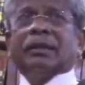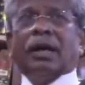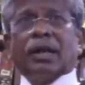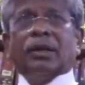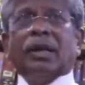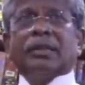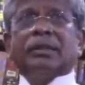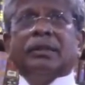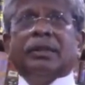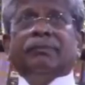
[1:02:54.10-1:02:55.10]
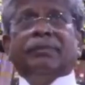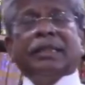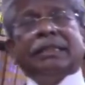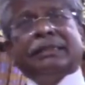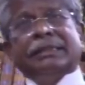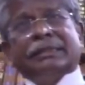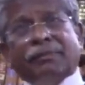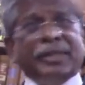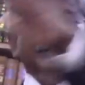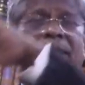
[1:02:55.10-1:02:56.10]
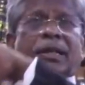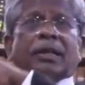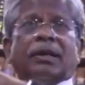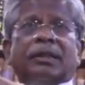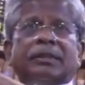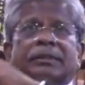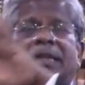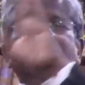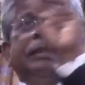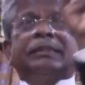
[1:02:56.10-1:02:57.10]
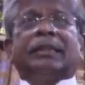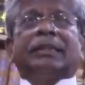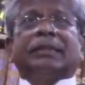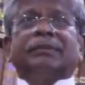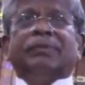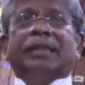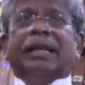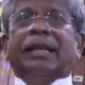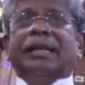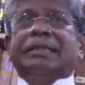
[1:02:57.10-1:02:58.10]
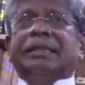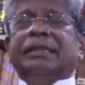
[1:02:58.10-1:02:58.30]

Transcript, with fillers: or not, whether this is sufficient or not. That is the third test. Whether it is